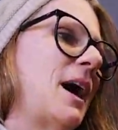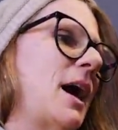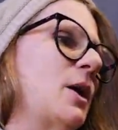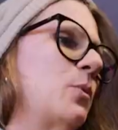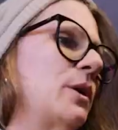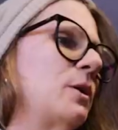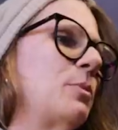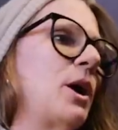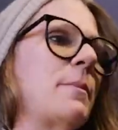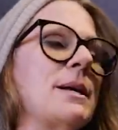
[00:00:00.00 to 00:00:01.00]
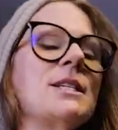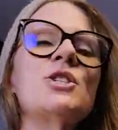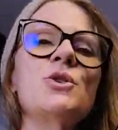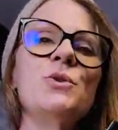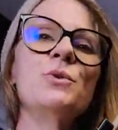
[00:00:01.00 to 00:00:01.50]
I will promise
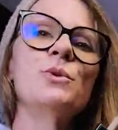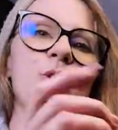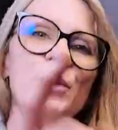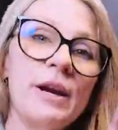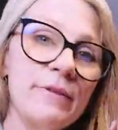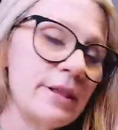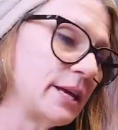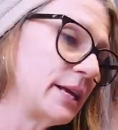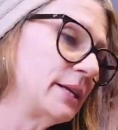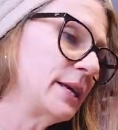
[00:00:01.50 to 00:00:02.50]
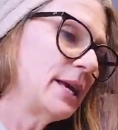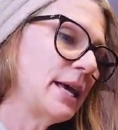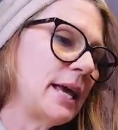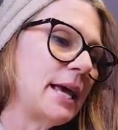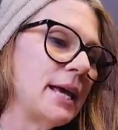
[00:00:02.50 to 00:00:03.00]
to learn everything
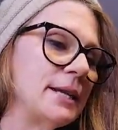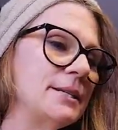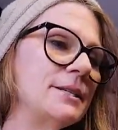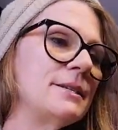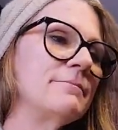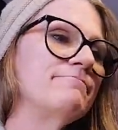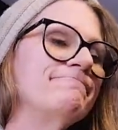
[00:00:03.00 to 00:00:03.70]
and